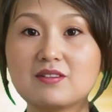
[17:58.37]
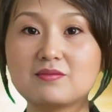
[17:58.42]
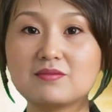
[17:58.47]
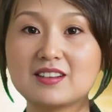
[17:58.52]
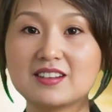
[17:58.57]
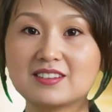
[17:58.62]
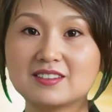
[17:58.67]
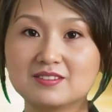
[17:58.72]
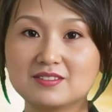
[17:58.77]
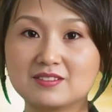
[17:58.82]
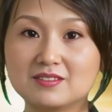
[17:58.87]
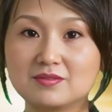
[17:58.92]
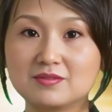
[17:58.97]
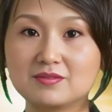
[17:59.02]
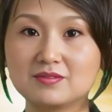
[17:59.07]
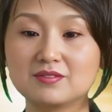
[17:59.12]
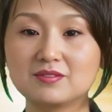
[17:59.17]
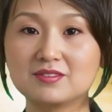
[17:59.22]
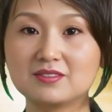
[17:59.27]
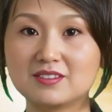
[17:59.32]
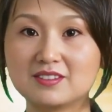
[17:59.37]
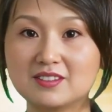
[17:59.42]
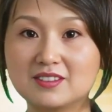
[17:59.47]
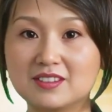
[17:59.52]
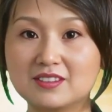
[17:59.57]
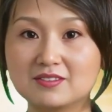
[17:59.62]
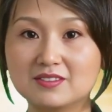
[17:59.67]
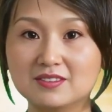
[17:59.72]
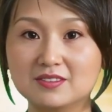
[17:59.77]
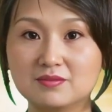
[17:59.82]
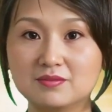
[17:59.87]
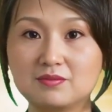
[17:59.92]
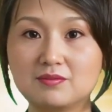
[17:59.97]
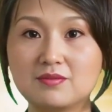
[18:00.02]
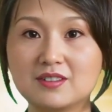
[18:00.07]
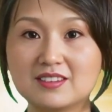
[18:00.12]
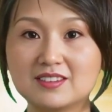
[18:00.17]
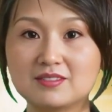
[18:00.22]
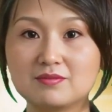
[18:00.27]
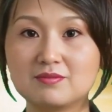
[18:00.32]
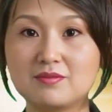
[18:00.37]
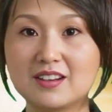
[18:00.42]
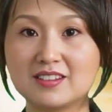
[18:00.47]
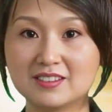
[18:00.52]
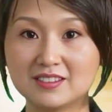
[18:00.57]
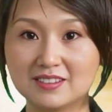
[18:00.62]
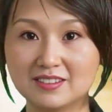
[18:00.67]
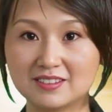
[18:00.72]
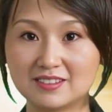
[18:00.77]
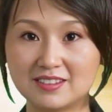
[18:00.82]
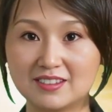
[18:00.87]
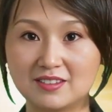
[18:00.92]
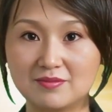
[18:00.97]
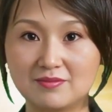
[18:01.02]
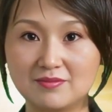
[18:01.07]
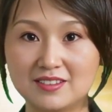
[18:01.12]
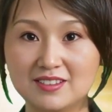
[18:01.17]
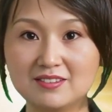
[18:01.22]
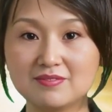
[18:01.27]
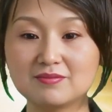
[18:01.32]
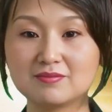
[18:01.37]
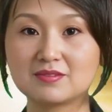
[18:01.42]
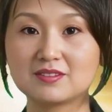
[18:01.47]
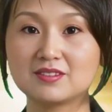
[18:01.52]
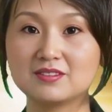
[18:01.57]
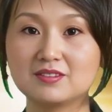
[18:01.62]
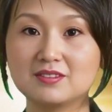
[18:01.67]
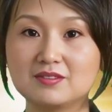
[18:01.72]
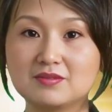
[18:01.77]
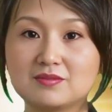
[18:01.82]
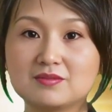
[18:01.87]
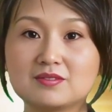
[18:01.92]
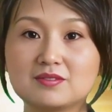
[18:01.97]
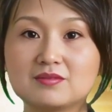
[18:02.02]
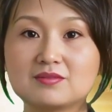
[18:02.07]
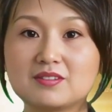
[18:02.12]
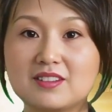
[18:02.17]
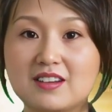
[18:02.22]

When reporters asked Ji Yunhao why he did not fulfill the original